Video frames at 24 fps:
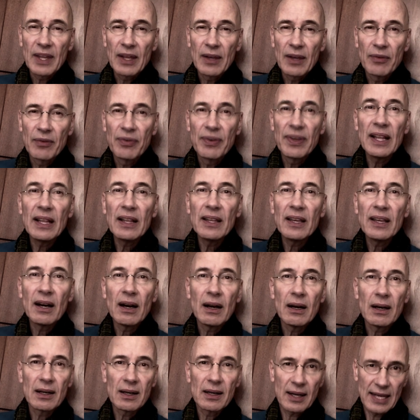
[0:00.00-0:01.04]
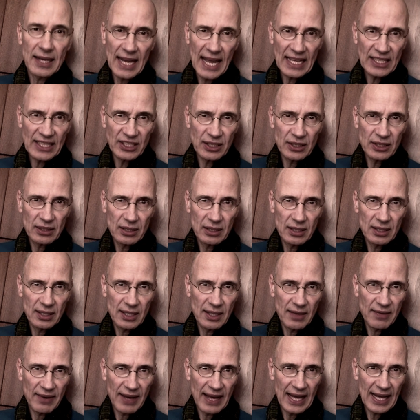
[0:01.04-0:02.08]
feel your connection to the
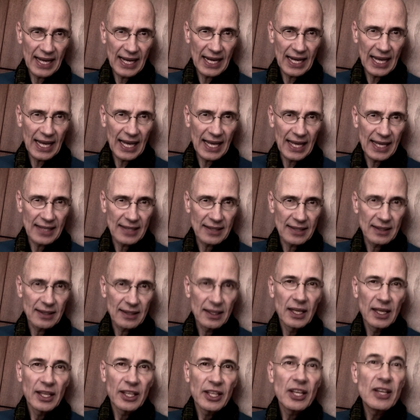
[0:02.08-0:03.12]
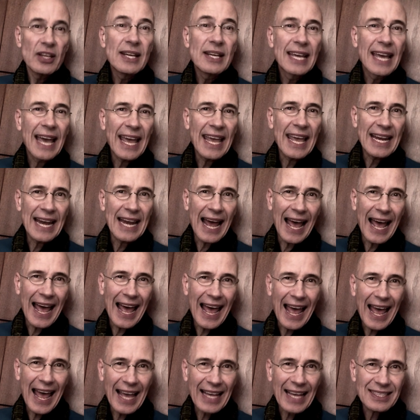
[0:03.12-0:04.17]
divine light, you gain
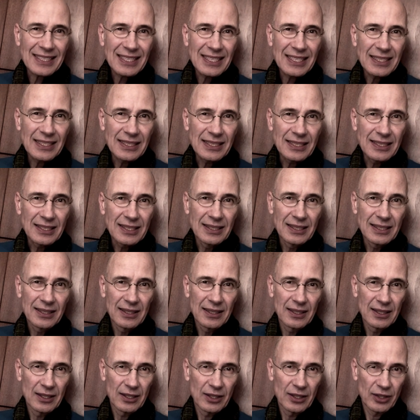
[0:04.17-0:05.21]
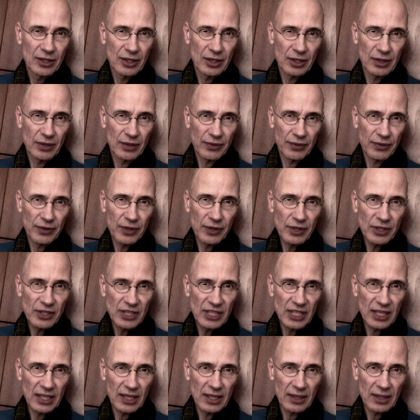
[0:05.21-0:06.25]
access to the
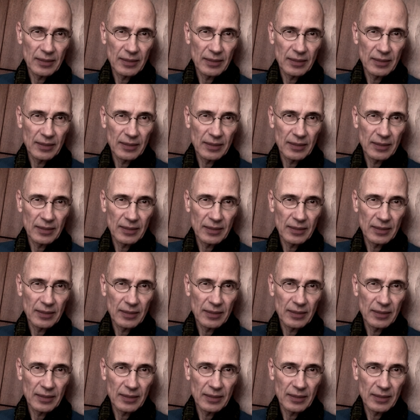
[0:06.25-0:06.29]
future.